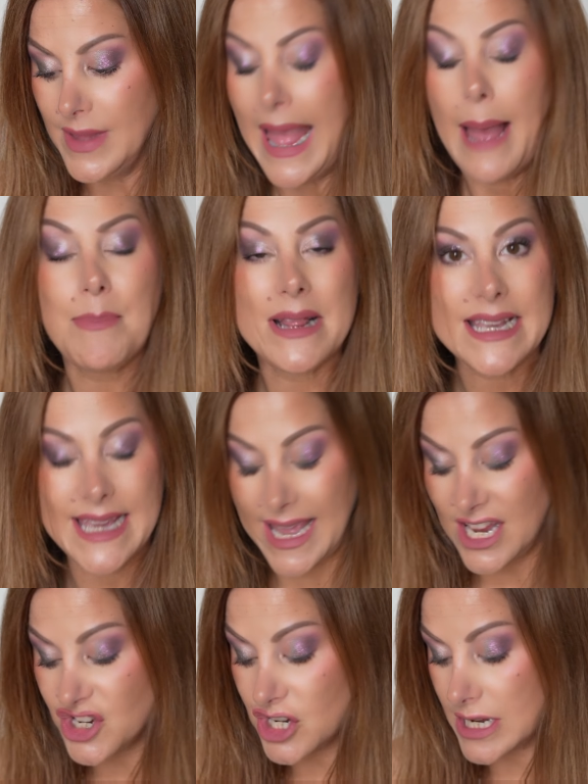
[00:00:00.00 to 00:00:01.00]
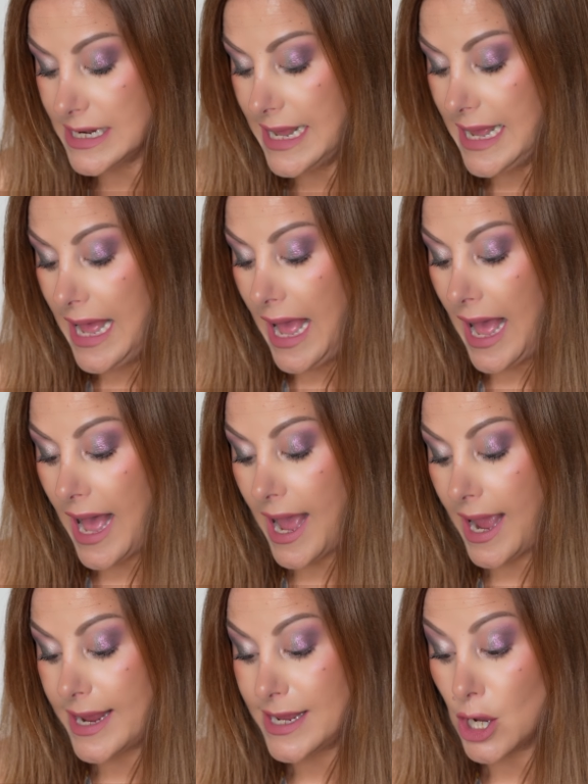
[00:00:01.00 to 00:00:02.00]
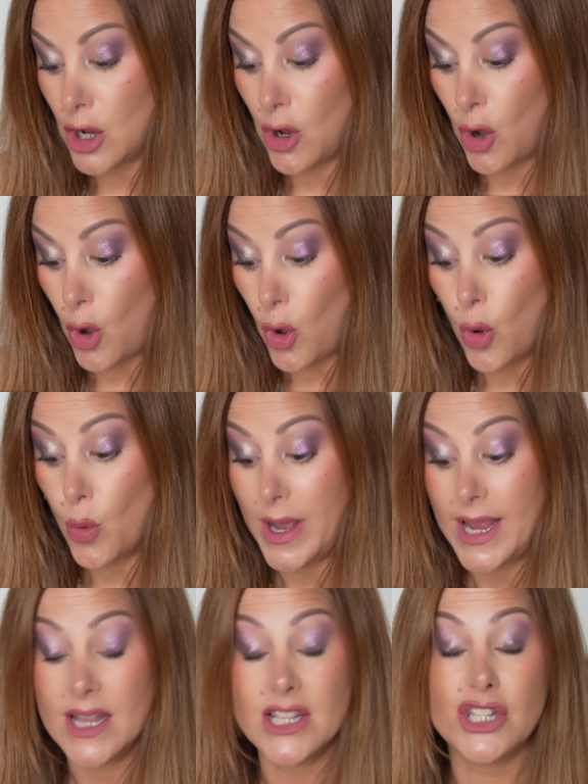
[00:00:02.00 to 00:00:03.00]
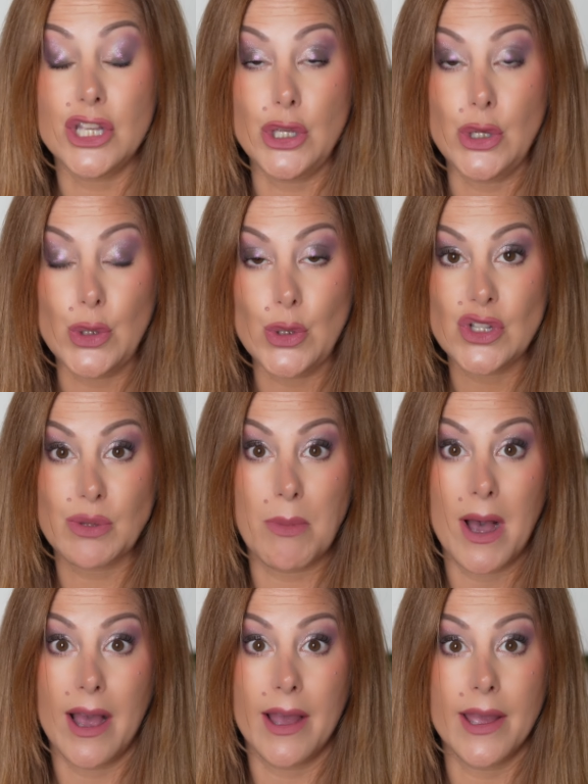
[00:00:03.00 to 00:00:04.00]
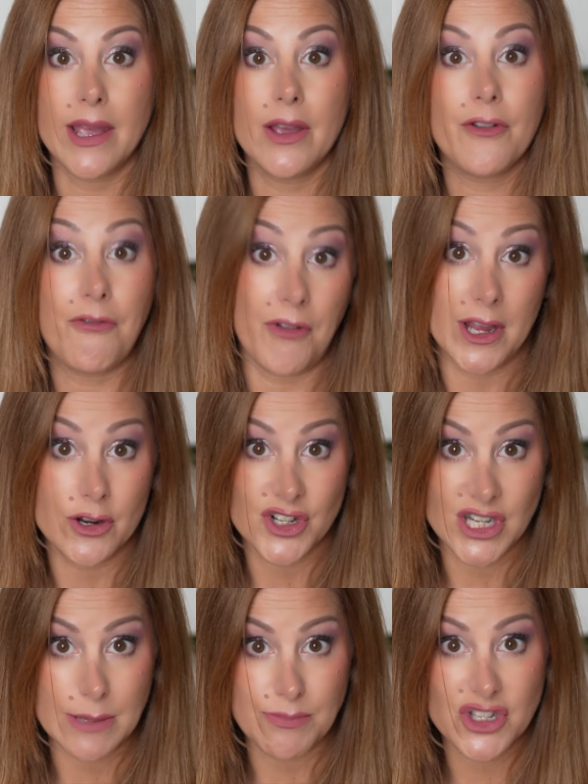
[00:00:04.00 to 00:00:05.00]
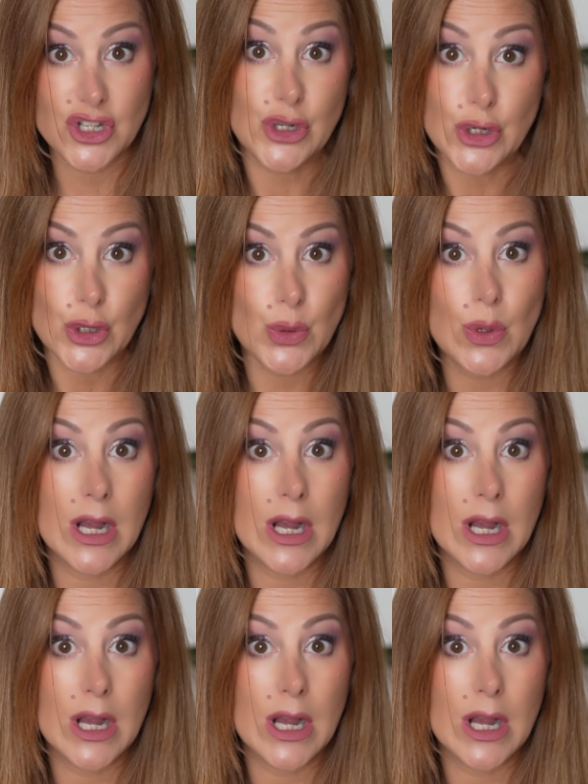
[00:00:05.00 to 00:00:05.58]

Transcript: application, I always use my fingertips to